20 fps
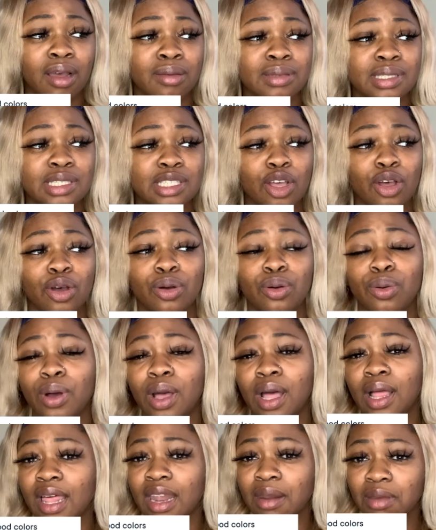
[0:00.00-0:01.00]
So
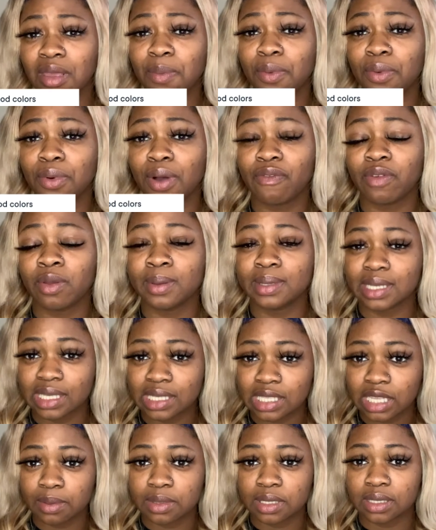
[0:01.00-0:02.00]
a lot of people have a
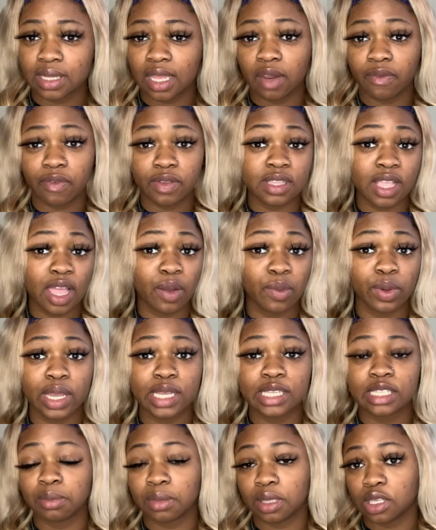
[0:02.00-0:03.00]
misconception that if it's not
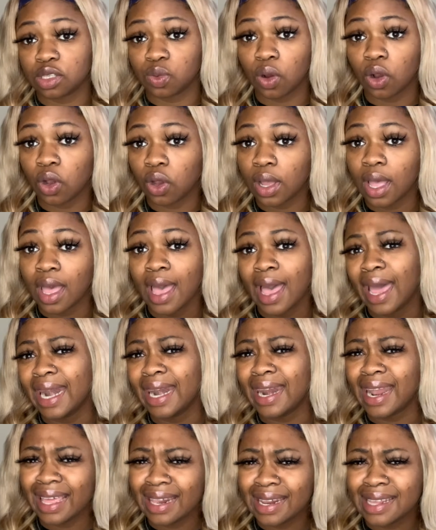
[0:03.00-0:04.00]
red, something's wrong.
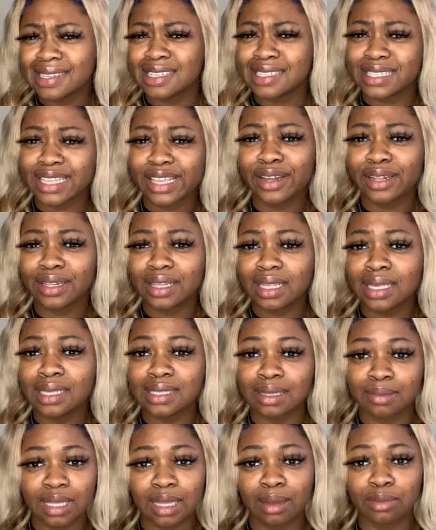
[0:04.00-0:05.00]
Not necessarily.
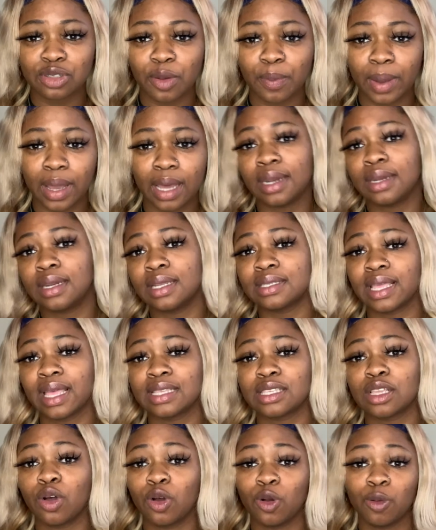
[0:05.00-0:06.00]
Sometimes your body just has
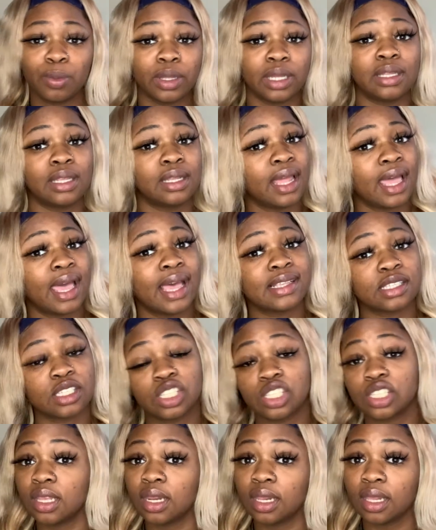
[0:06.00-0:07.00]
old blood that it hasn't
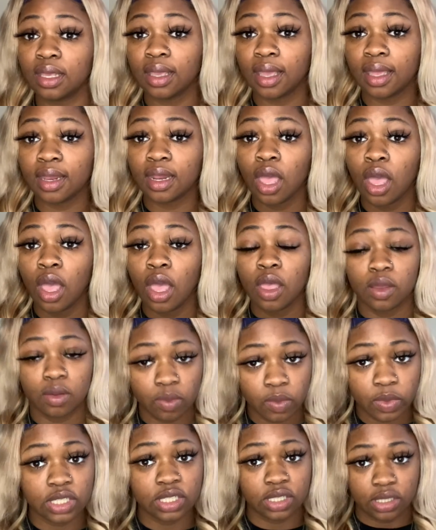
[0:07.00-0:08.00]
shed it yet,
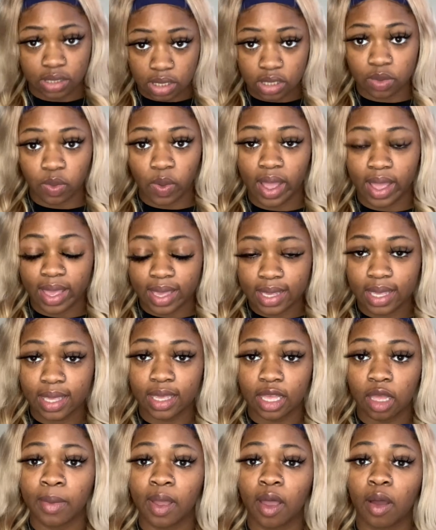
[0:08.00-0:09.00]
which is why it can
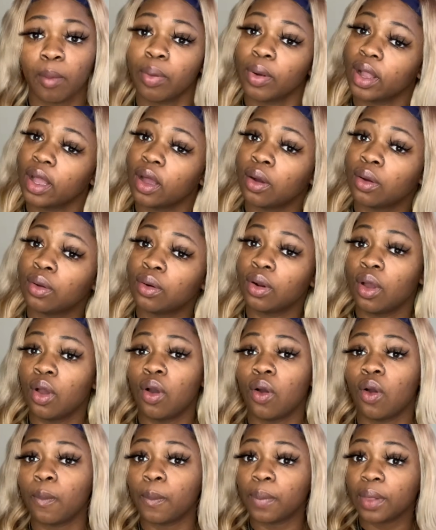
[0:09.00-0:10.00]
come out brown
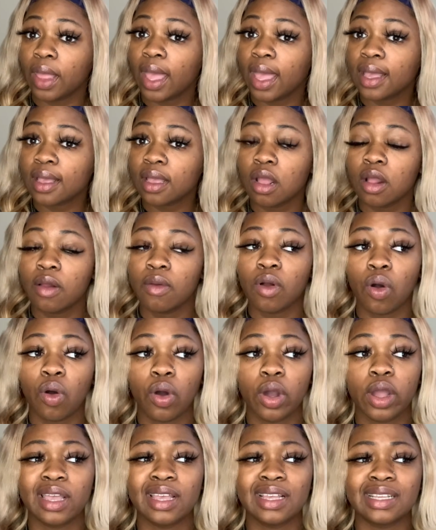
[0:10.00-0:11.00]
or black,
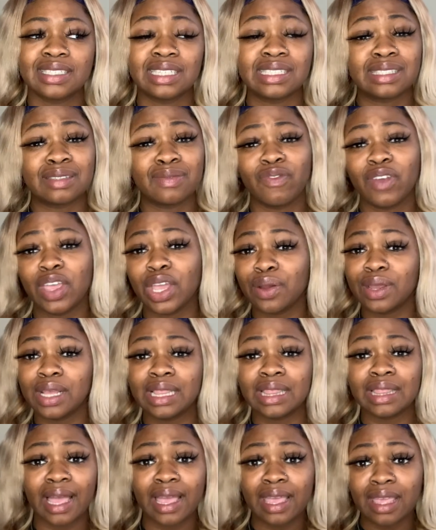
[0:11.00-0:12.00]
or it's just very
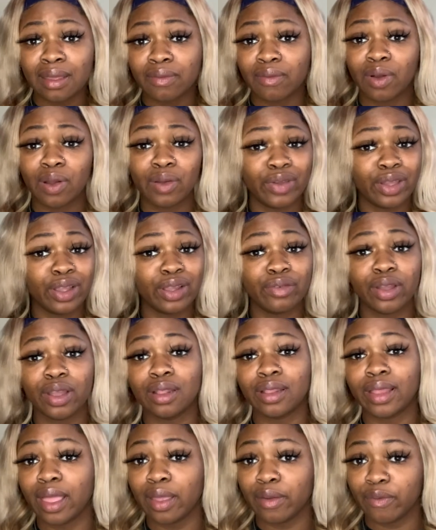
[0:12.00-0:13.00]
light, a very, very
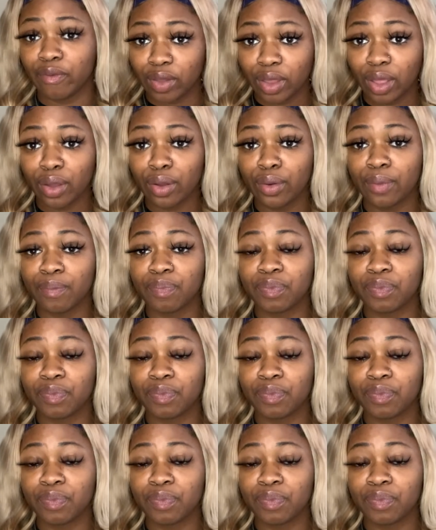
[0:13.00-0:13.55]
light flow.